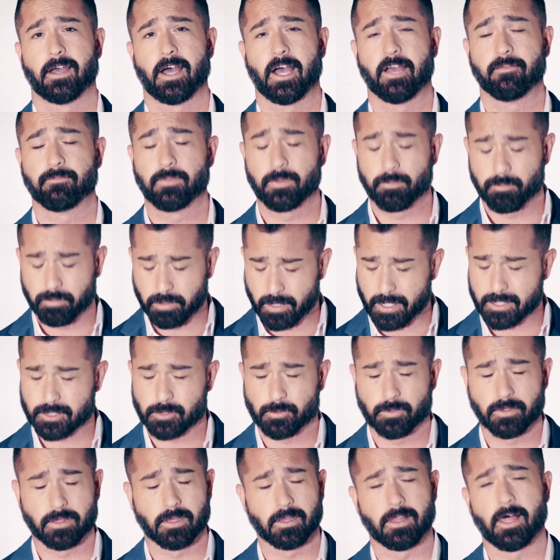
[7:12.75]
I've been
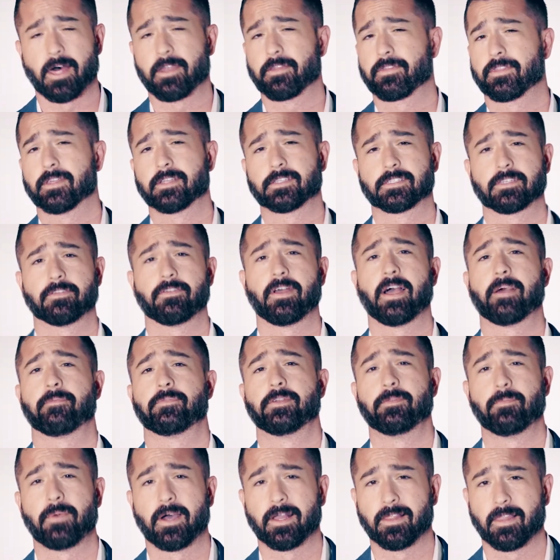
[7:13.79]
blessed with a lot of things that have
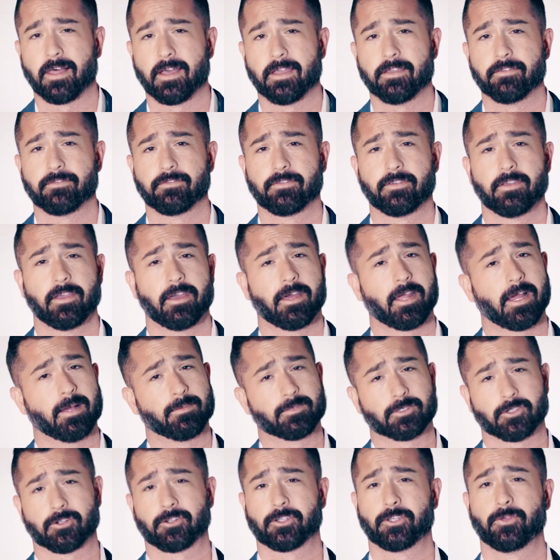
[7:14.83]
happened in my life.
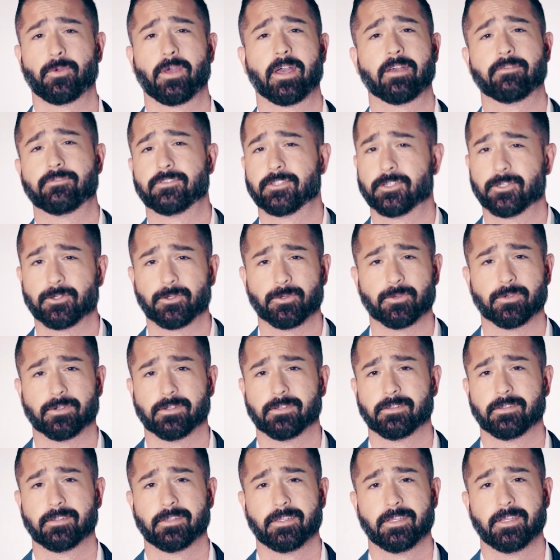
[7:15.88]
I'm sure you have too.
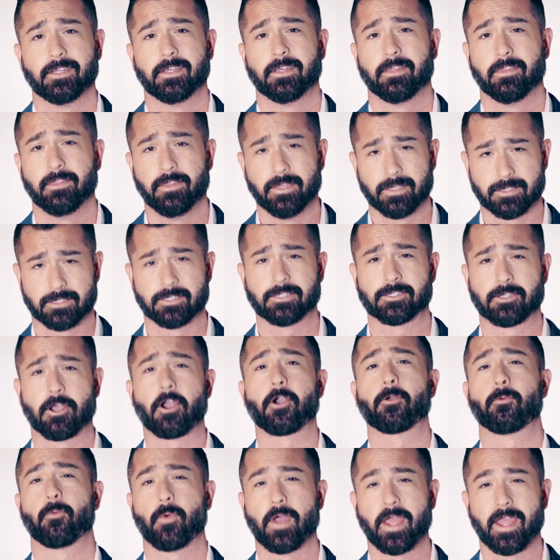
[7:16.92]
This is
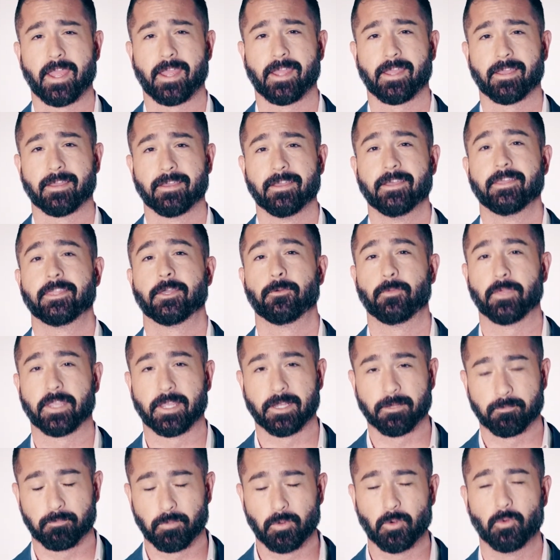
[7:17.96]
our way that we
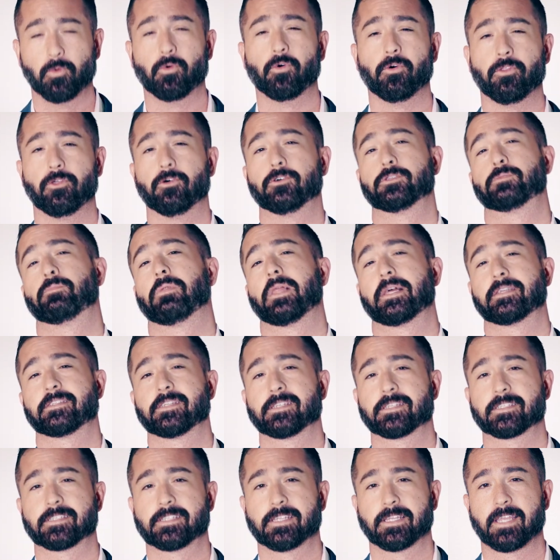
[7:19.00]
can pool those
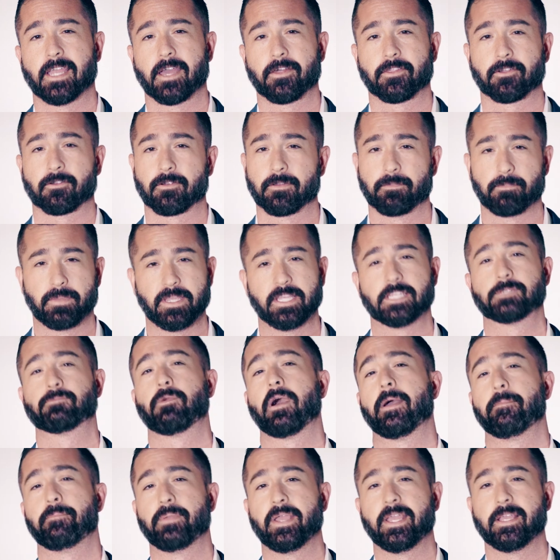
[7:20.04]
blessings together and piece
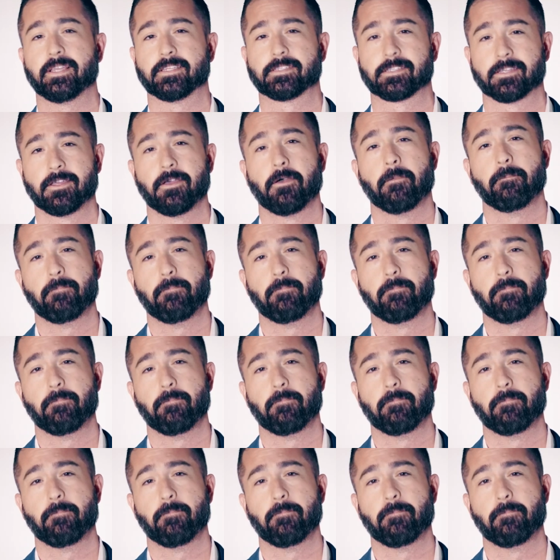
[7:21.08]
by piece